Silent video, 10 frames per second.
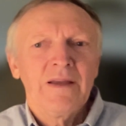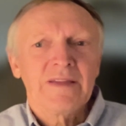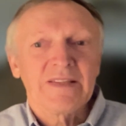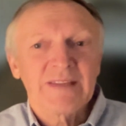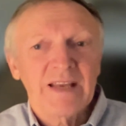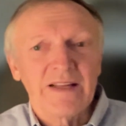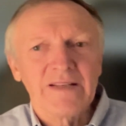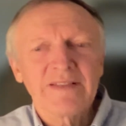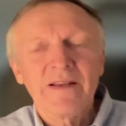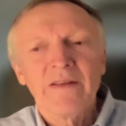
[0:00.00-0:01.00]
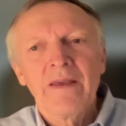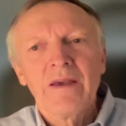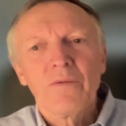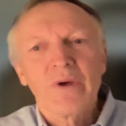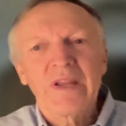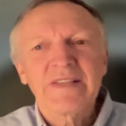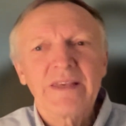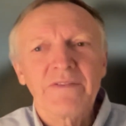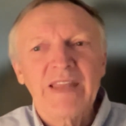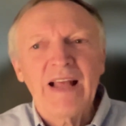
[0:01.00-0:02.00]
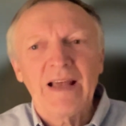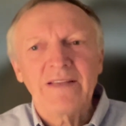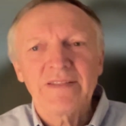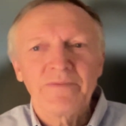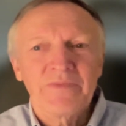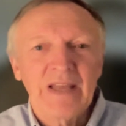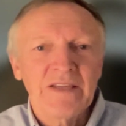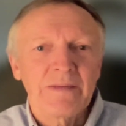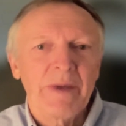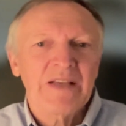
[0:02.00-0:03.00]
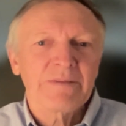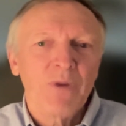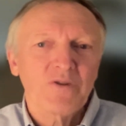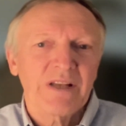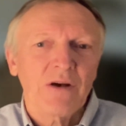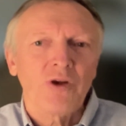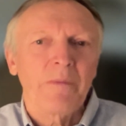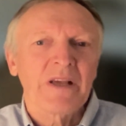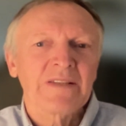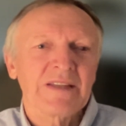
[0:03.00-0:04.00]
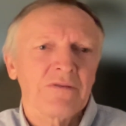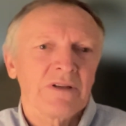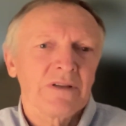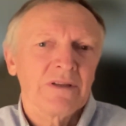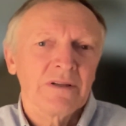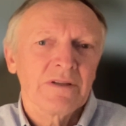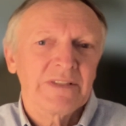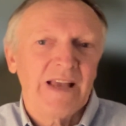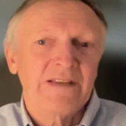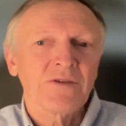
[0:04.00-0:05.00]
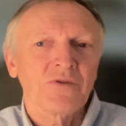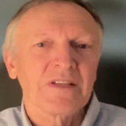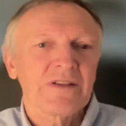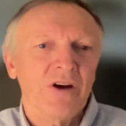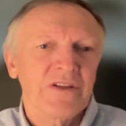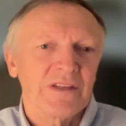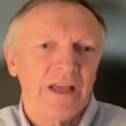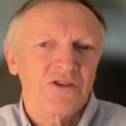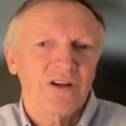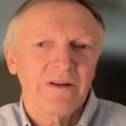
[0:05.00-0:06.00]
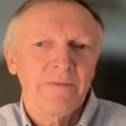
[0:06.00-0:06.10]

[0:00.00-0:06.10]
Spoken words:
The signals we receive tell us that it makes most economic sense to destroy the nature.